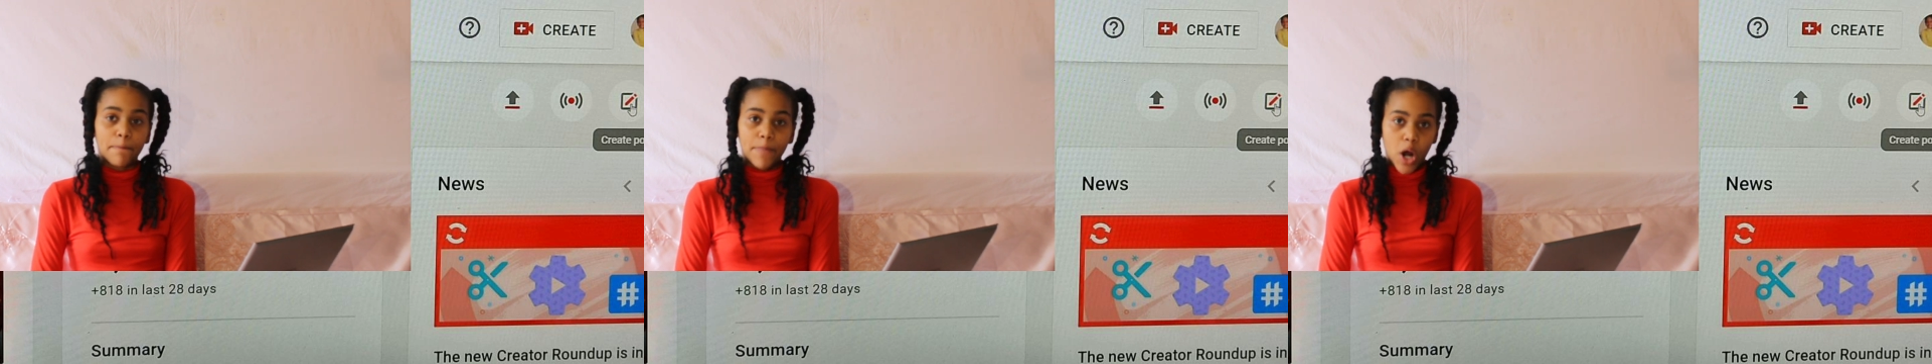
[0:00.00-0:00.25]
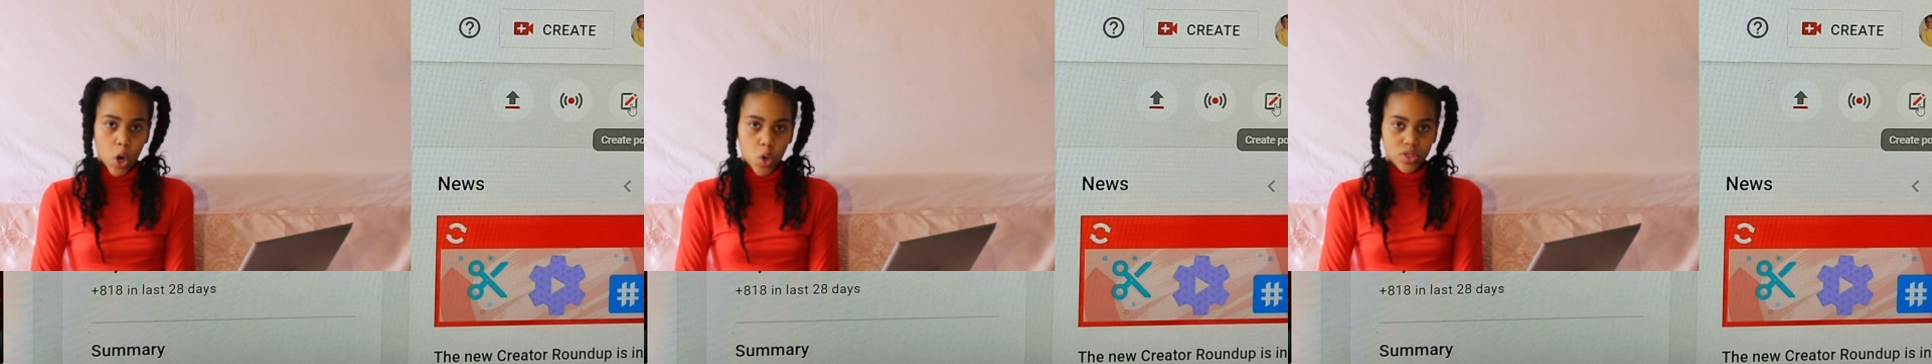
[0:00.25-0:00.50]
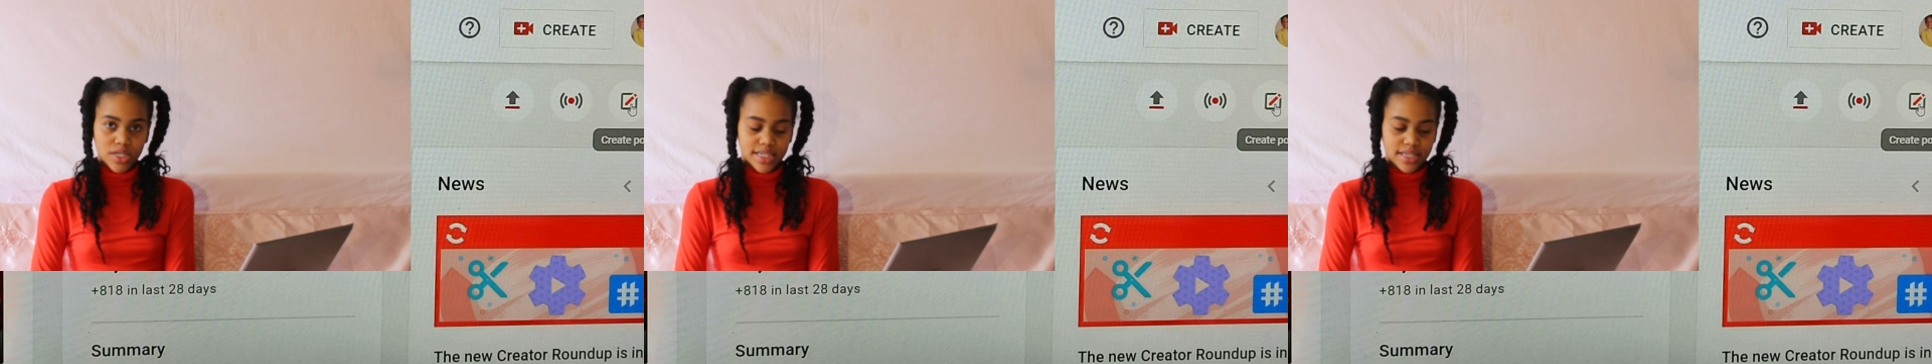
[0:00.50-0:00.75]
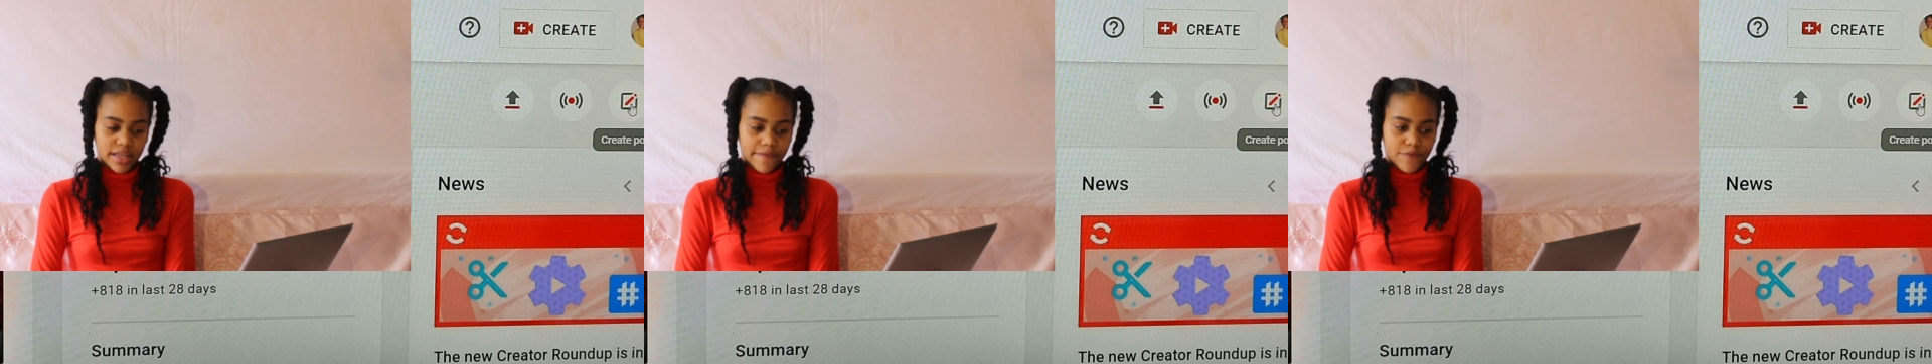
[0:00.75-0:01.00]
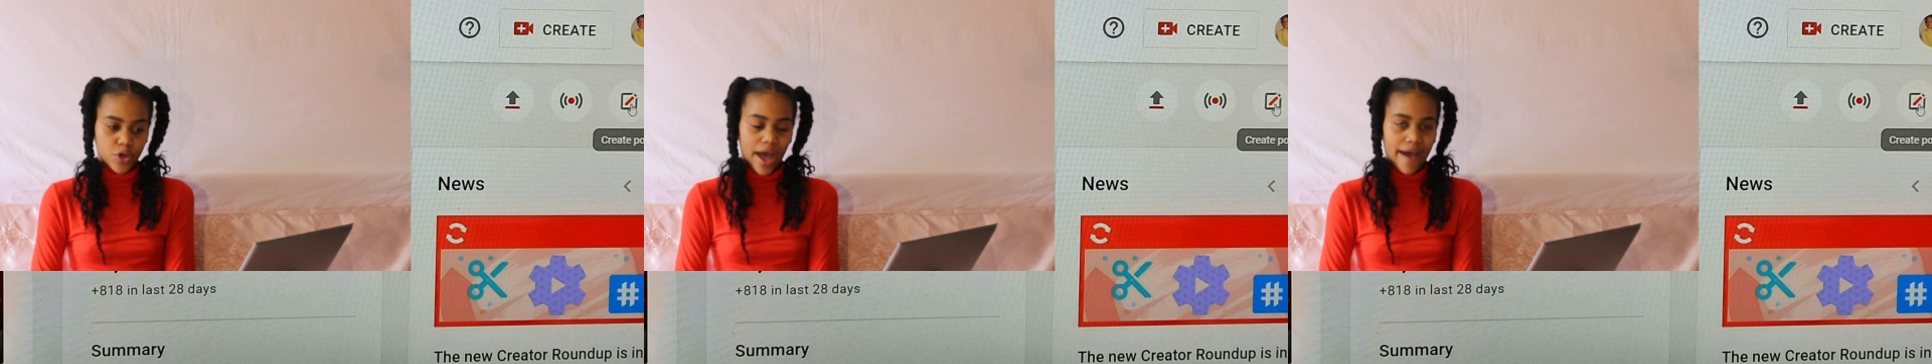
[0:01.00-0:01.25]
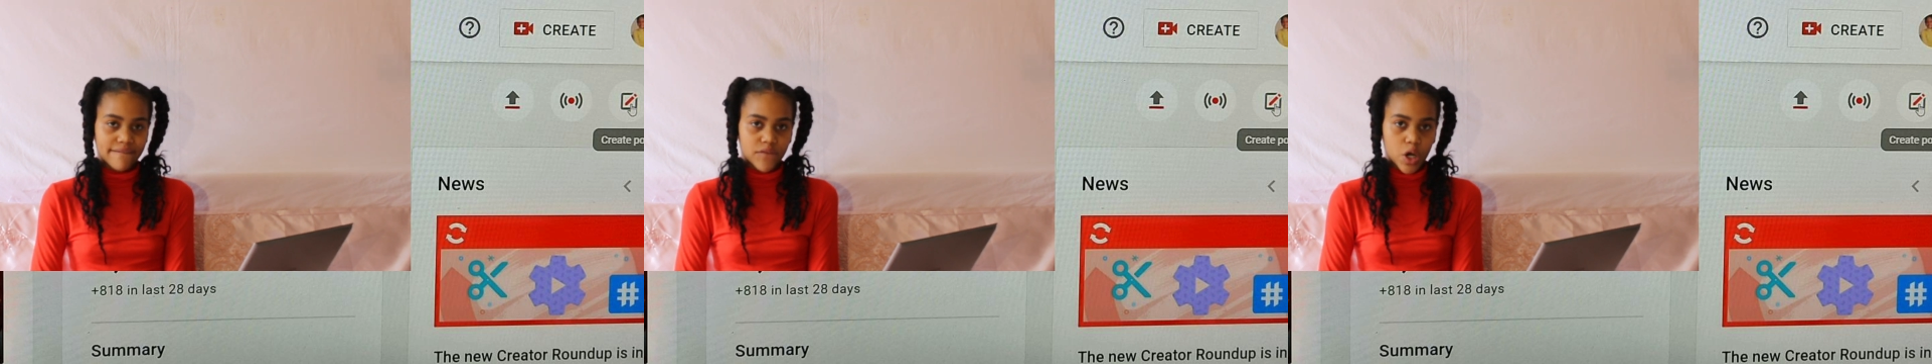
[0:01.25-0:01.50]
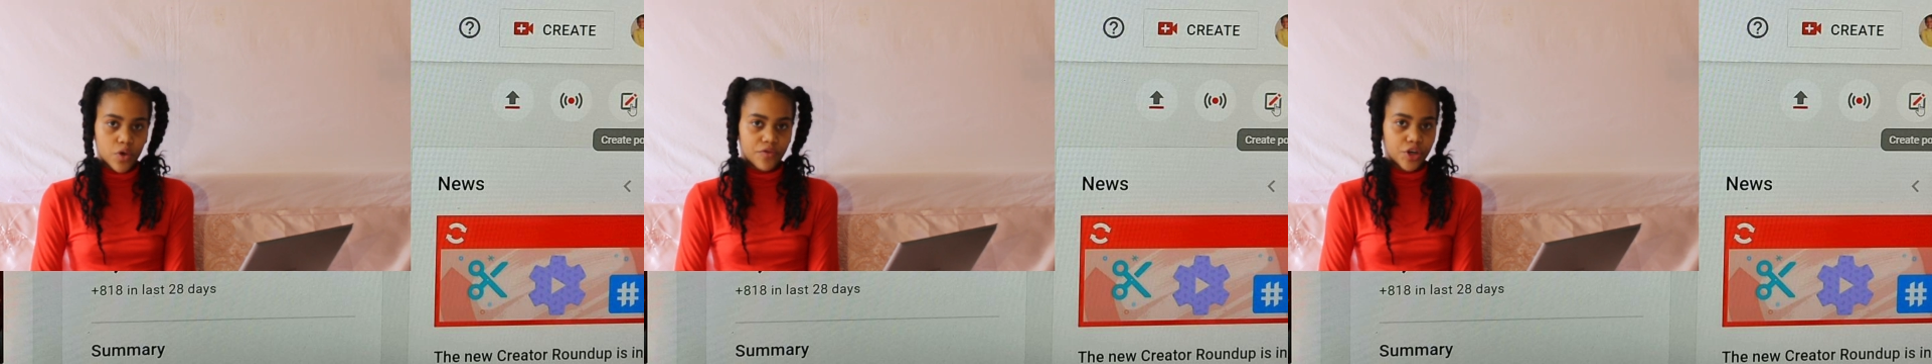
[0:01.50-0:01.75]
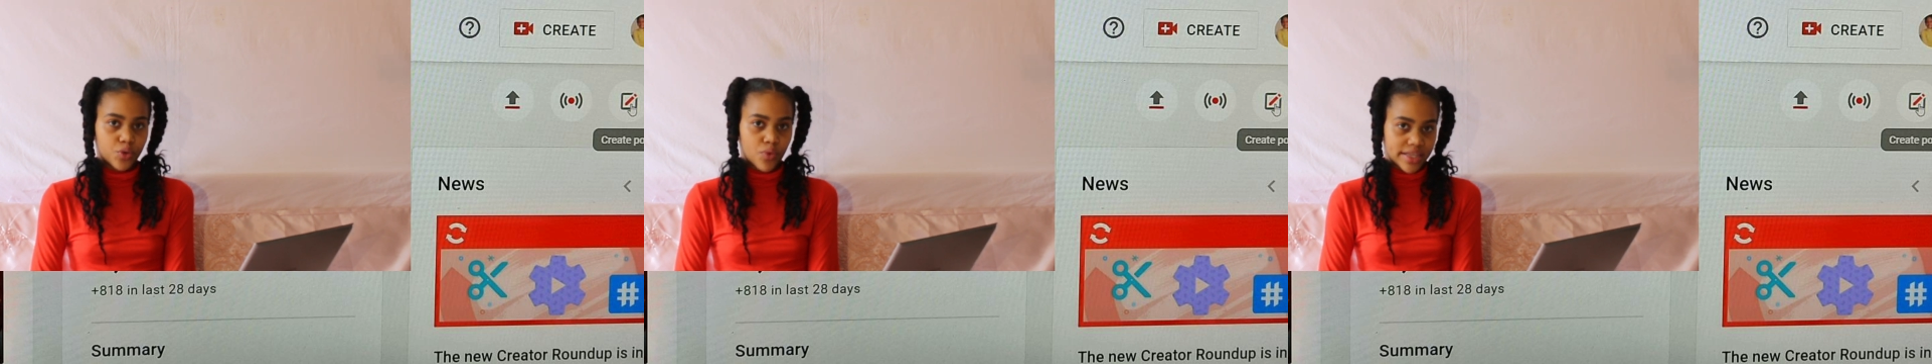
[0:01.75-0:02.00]
post if you have
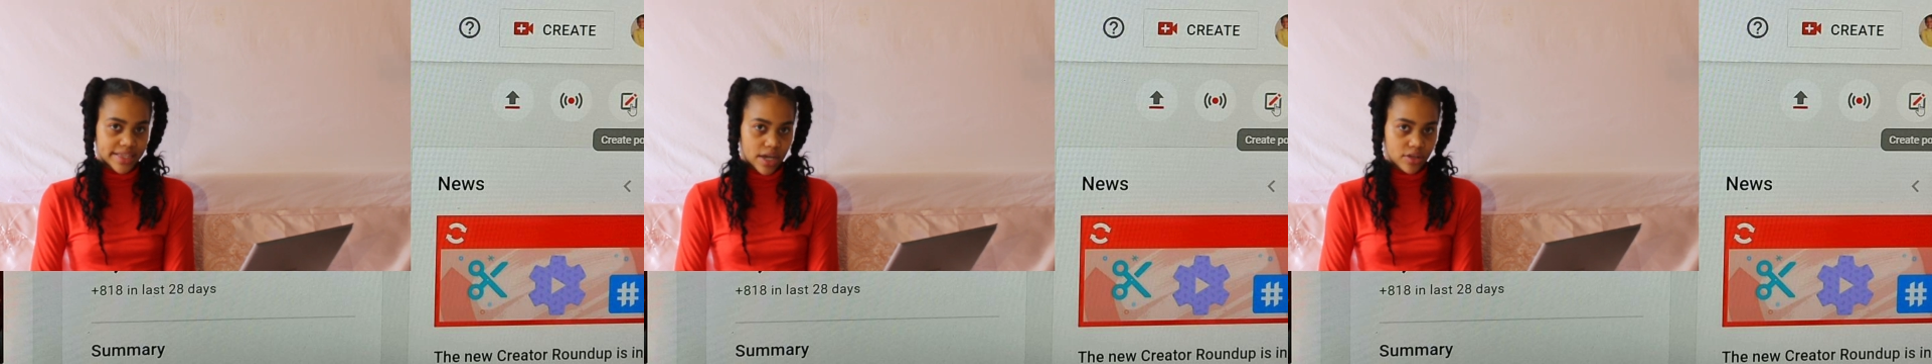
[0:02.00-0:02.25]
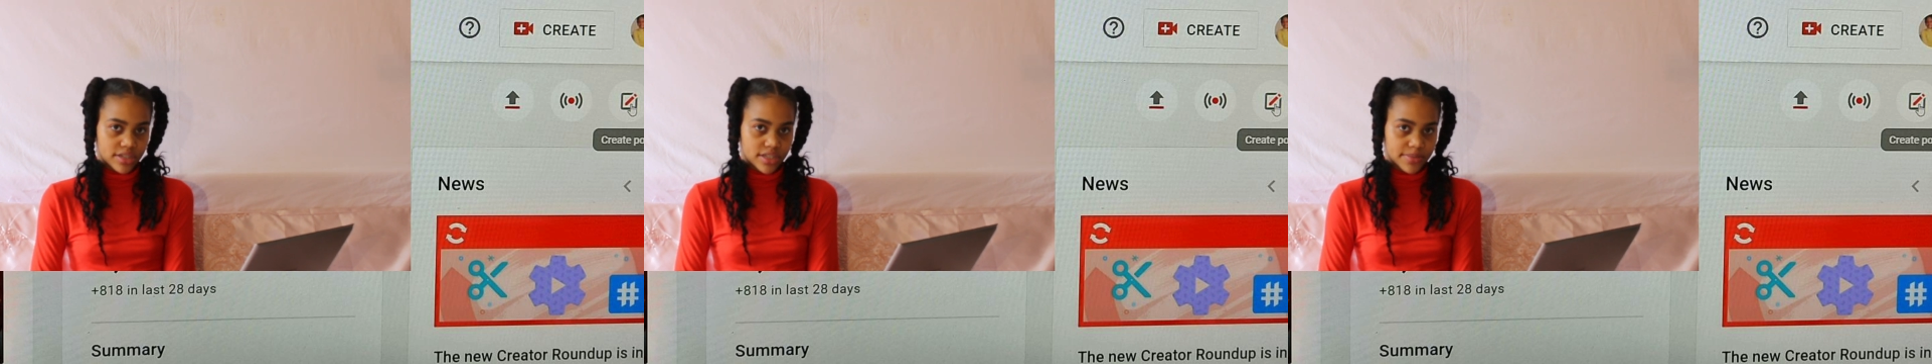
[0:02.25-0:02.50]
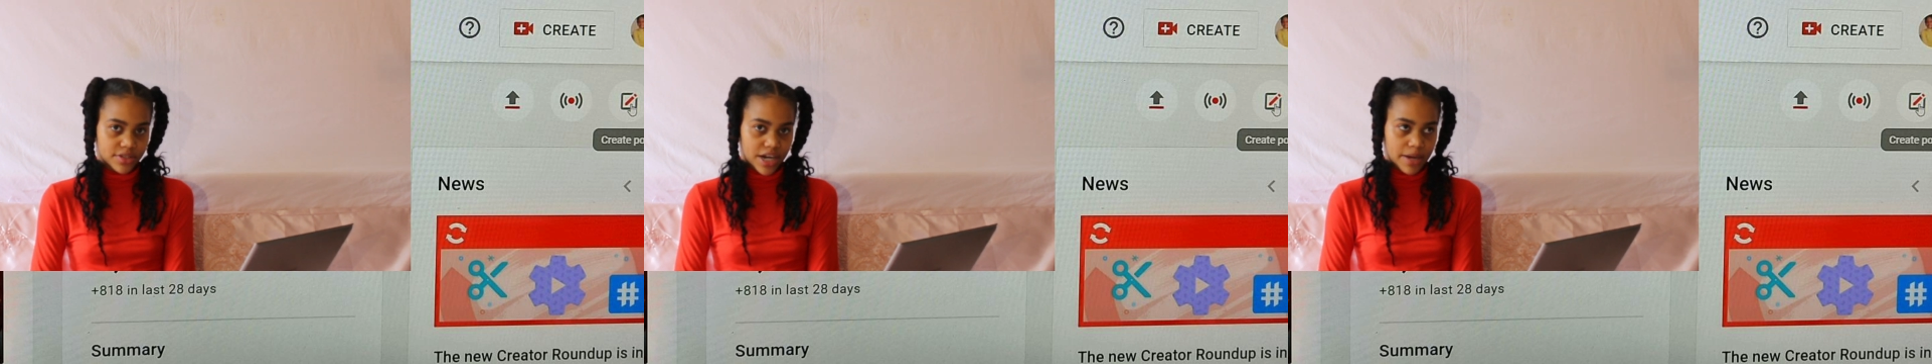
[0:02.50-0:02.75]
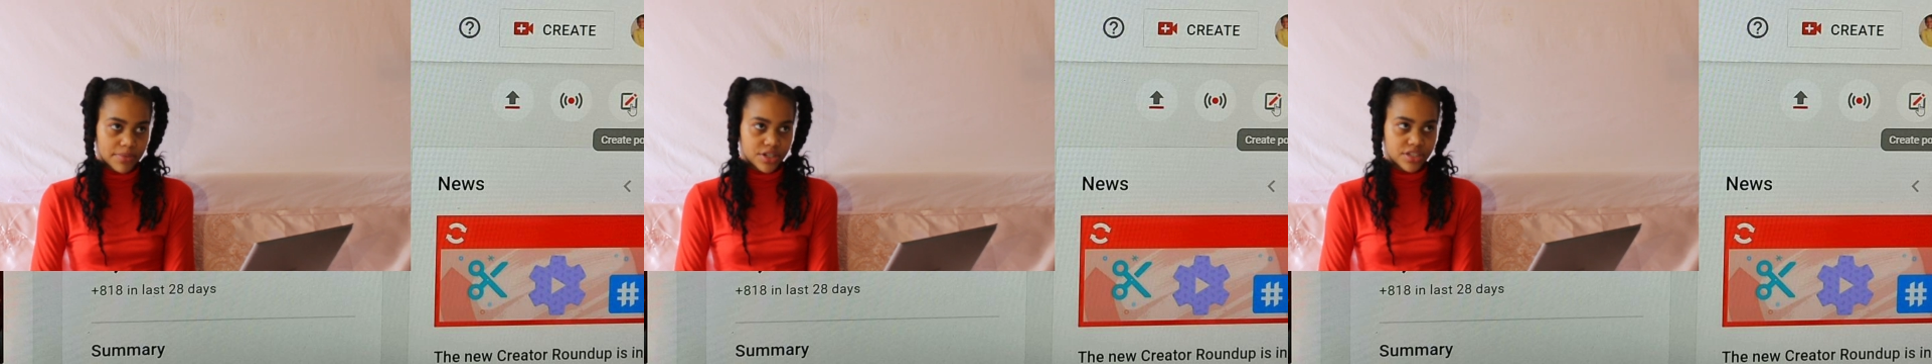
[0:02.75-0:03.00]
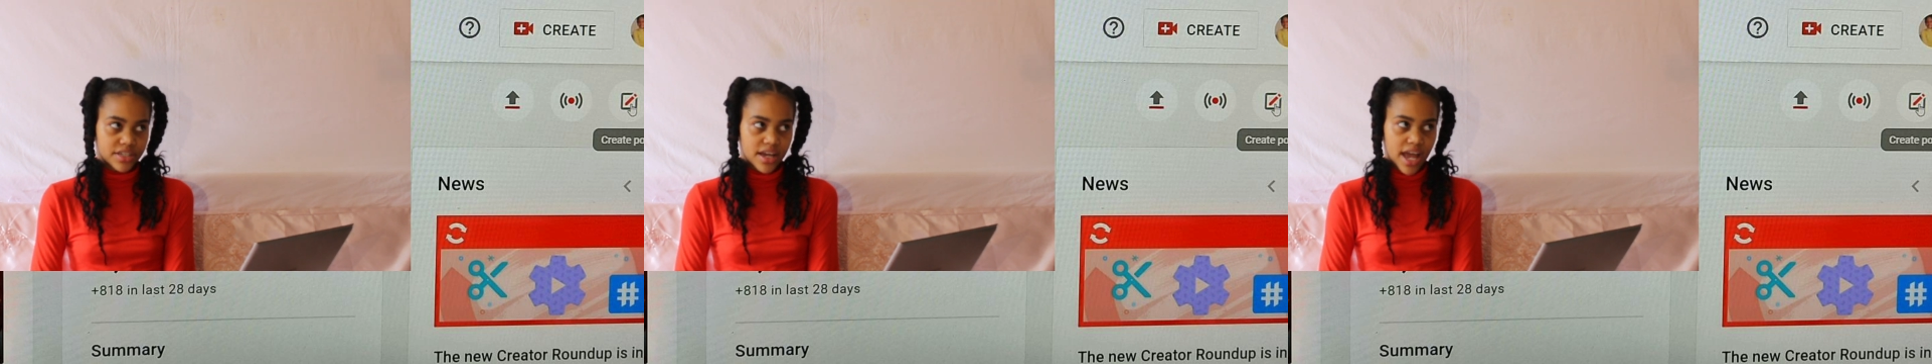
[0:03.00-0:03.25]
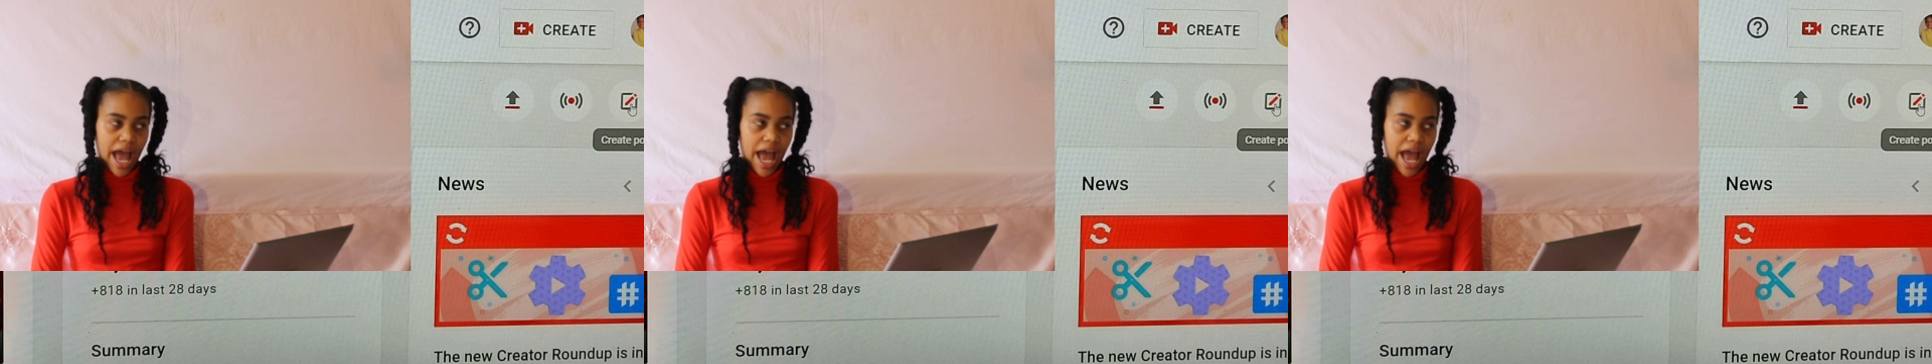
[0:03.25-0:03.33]
over 1,000 subscribers.